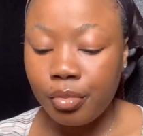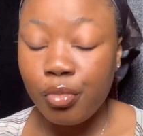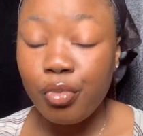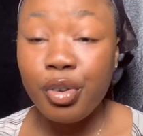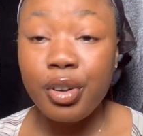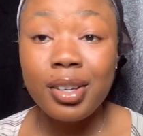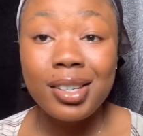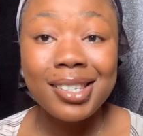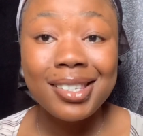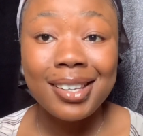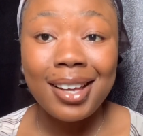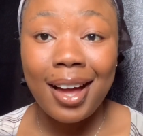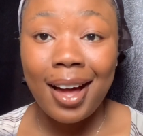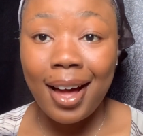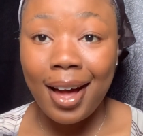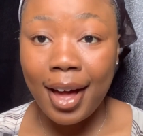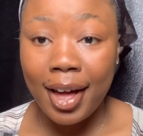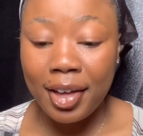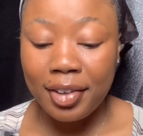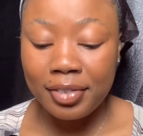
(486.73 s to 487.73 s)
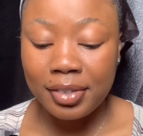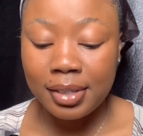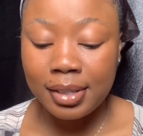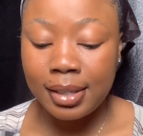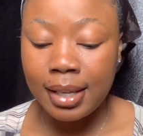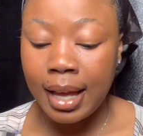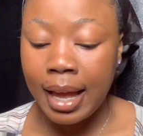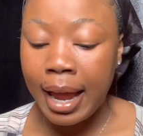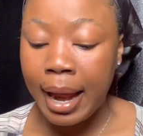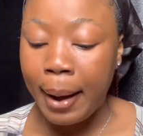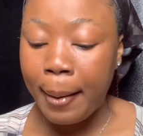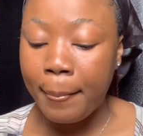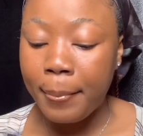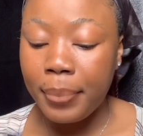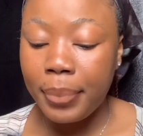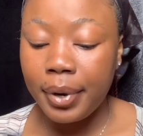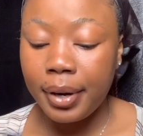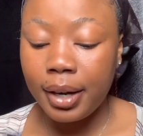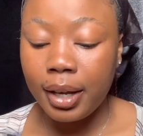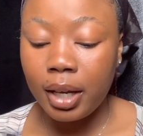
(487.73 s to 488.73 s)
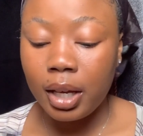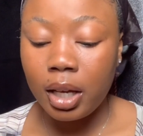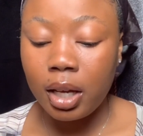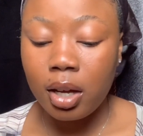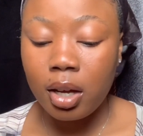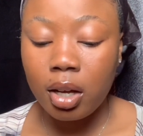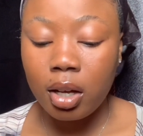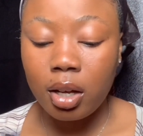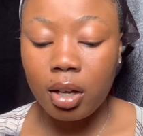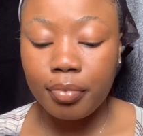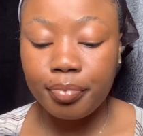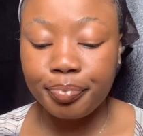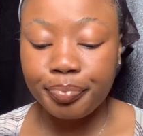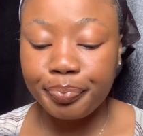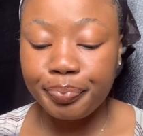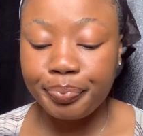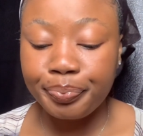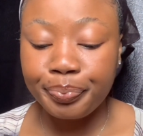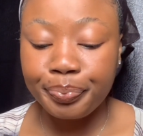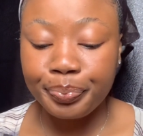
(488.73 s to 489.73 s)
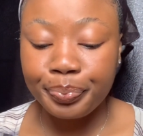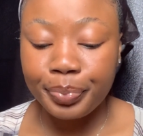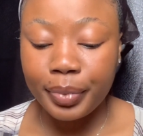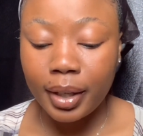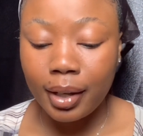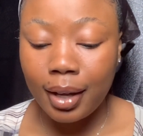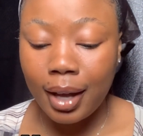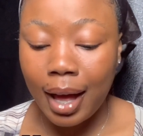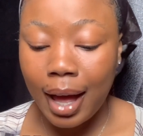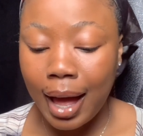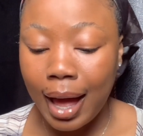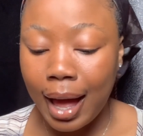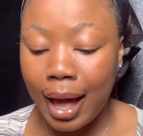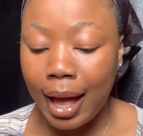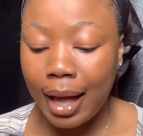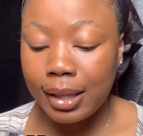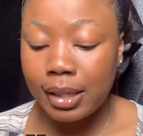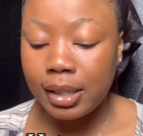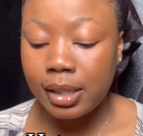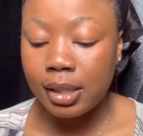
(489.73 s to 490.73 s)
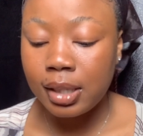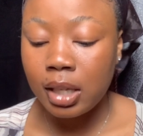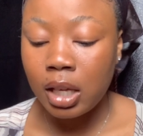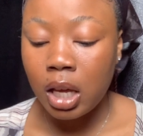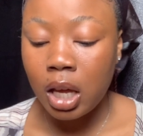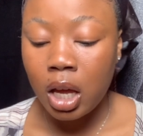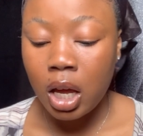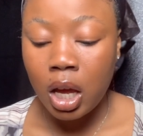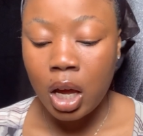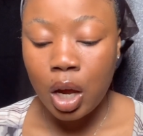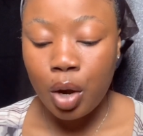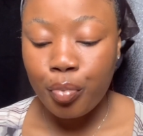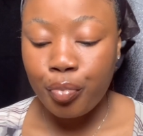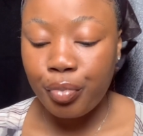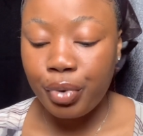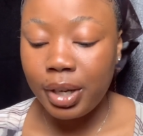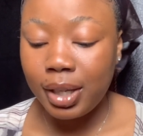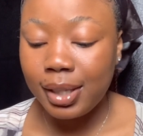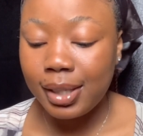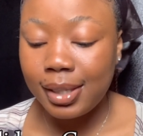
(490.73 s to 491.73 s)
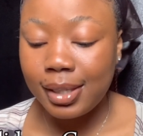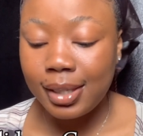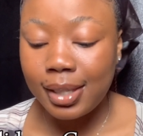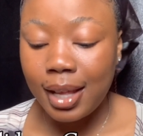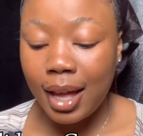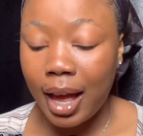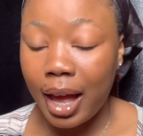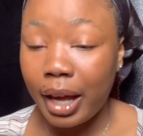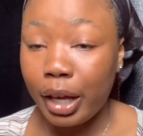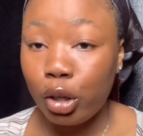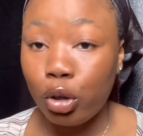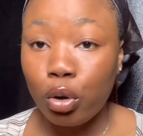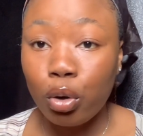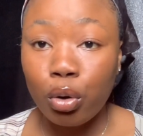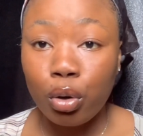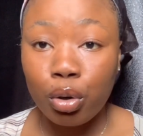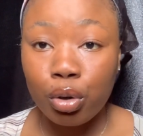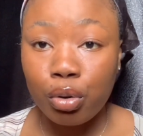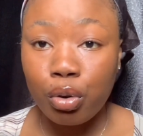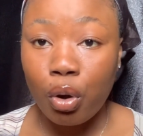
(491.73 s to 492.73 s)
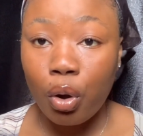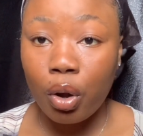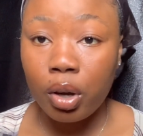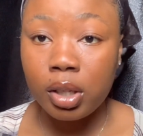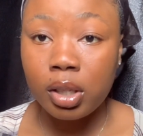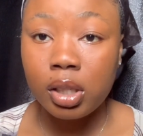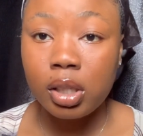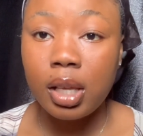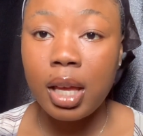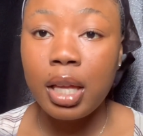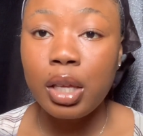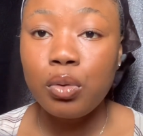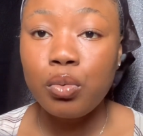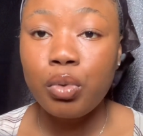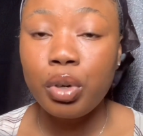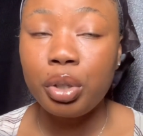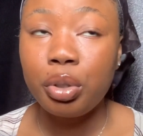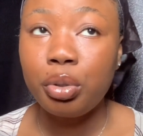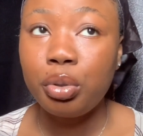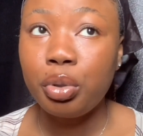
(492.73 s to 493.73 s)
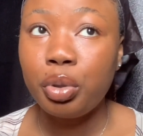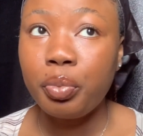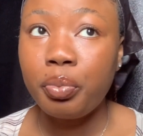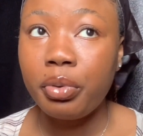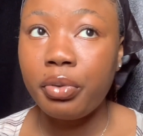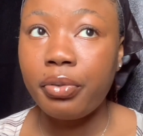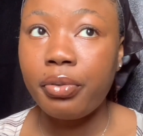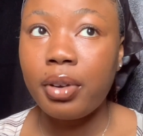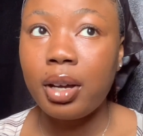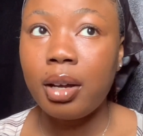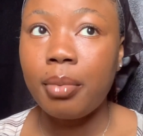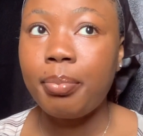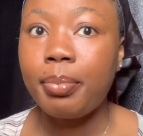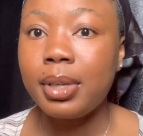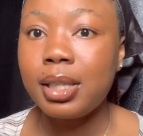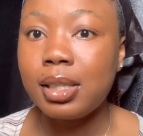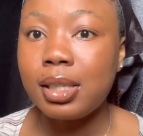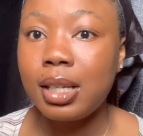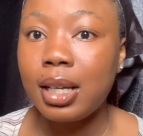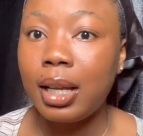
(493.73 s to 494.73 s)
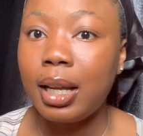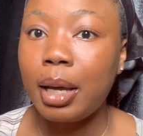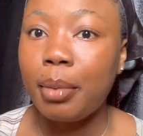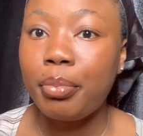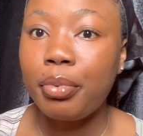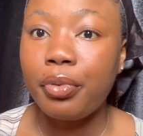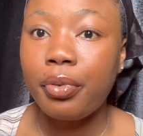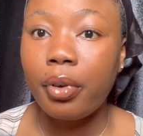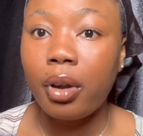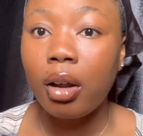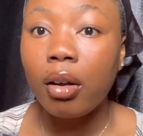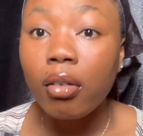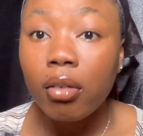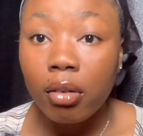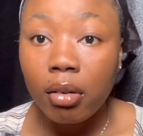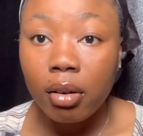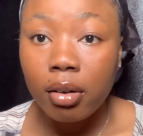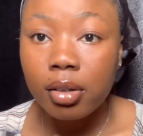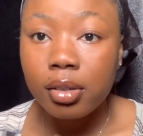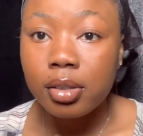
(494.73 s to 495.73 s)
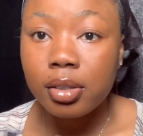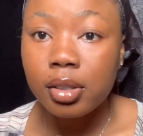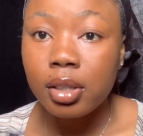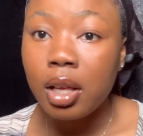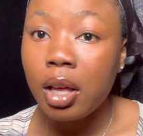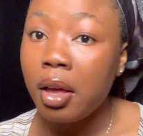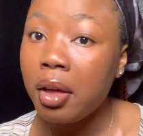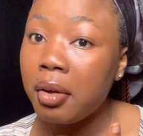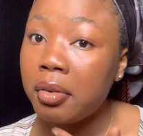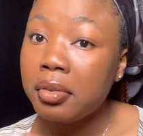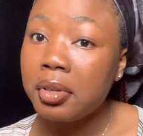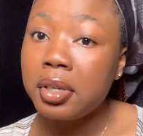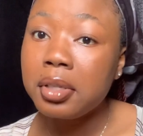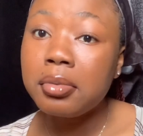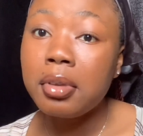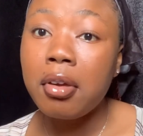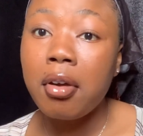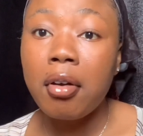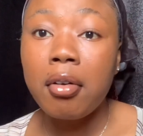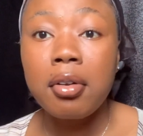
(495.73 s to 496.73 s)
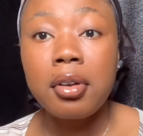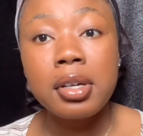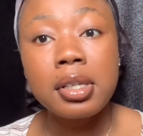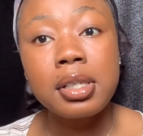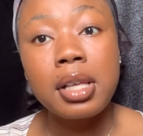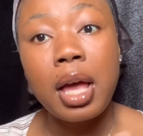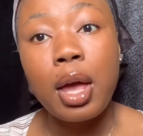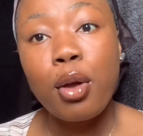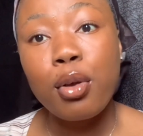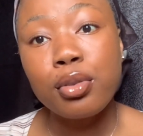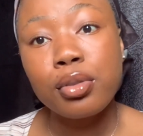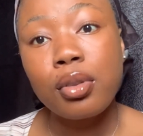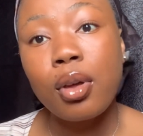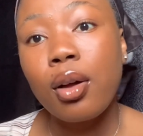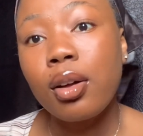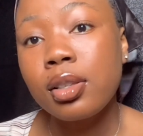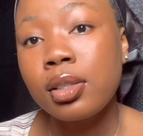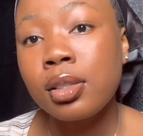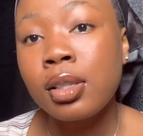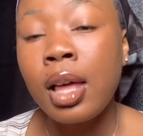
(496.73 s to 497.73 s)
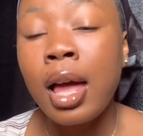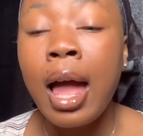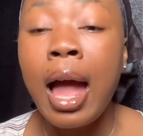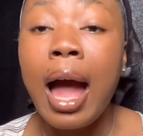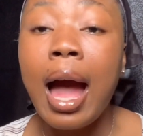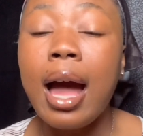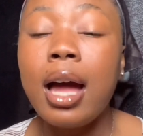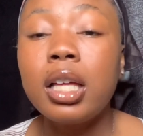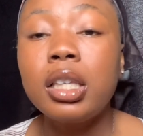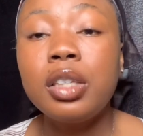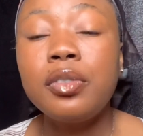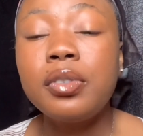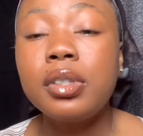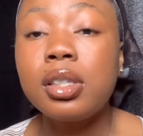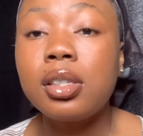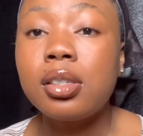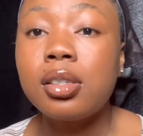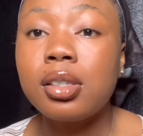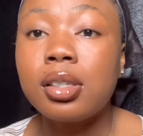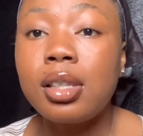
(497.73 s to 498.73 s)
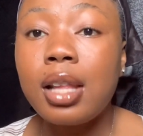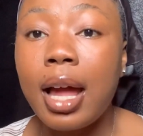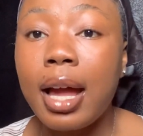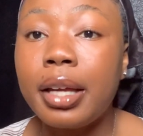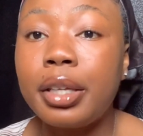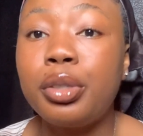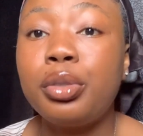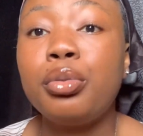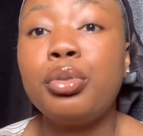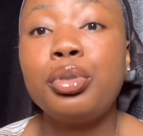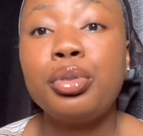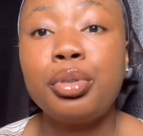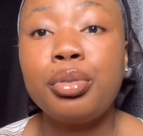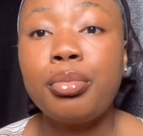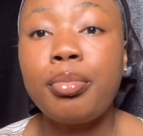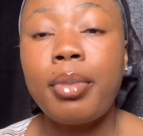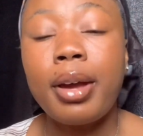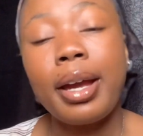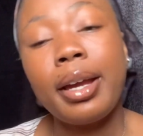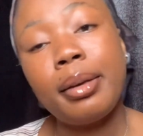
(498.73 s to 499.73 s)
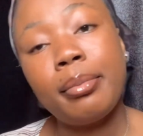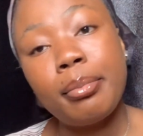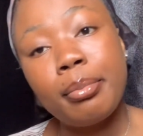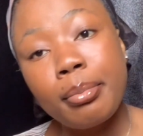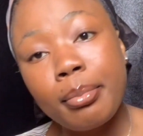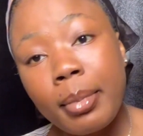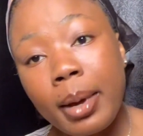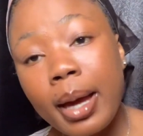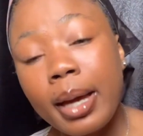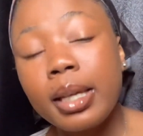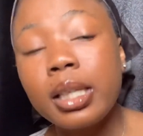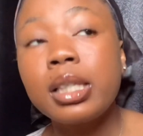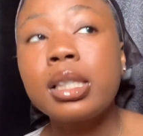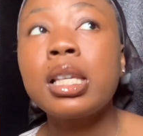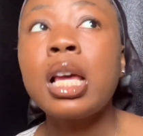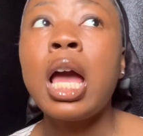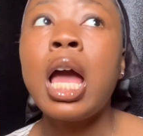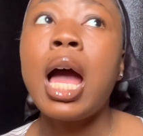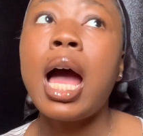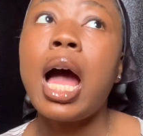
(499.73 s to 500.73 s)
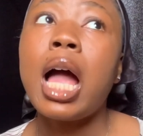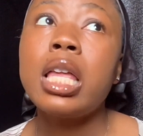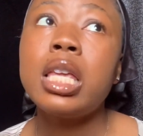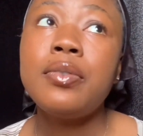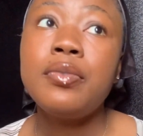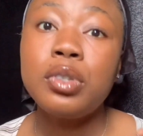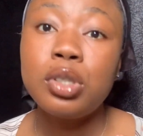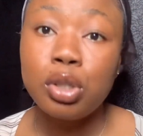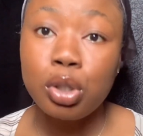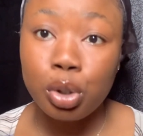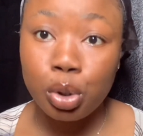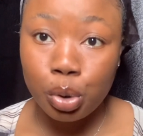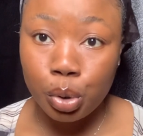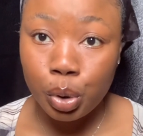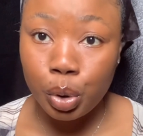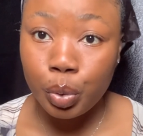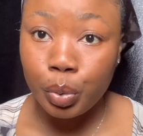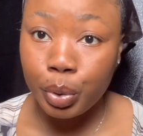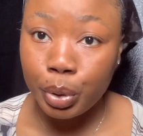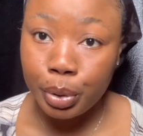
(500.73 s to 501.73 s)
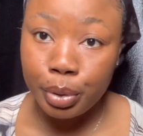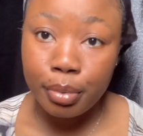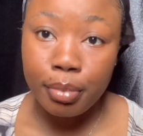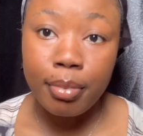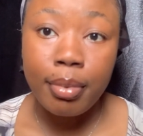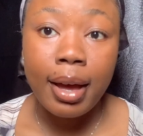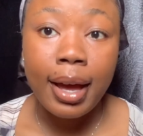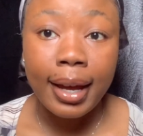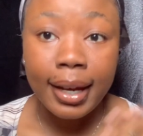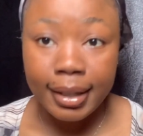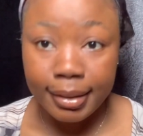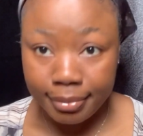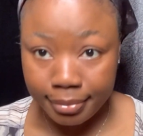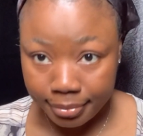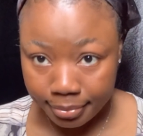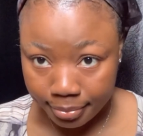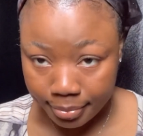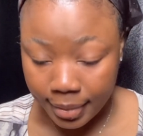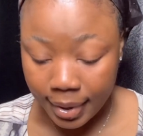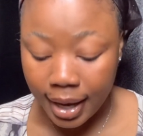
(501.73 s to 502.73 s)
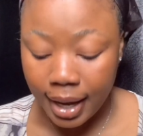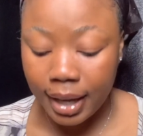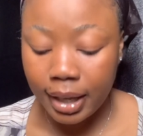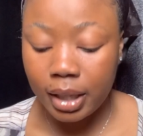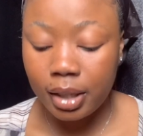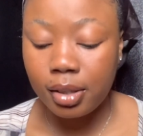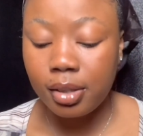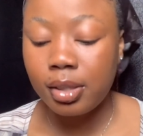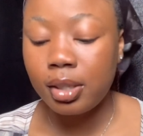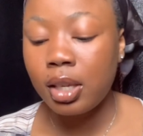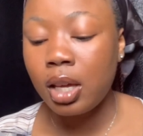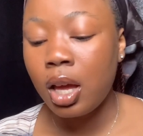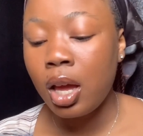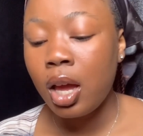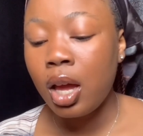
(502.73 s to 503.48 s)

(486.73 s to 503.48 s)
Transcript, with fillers: Bring scarves, bring hats, bring slide or Crocs. Anyone you know you prefer. Personally, I prefer Crocs. Just wear your Crocs and your socks. And if it is slide you want to buy, buy it. And if it is two you want to buy, buy it.